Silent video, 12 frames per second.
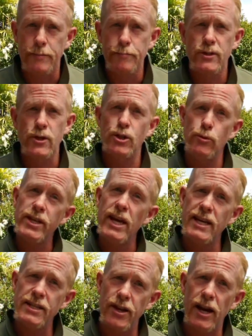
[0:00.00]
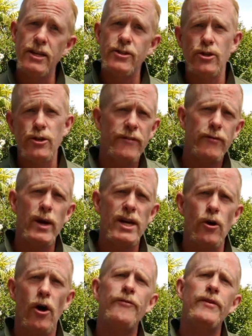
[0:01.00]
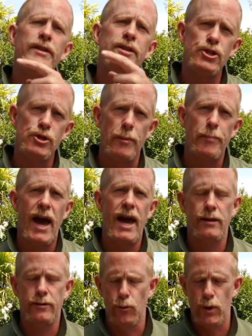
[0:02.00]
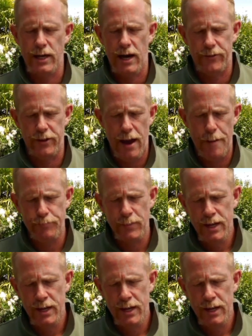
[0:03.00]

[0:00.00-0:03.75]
So she was there yesterday, so she'll have a week off, and then she'll be back the week after that.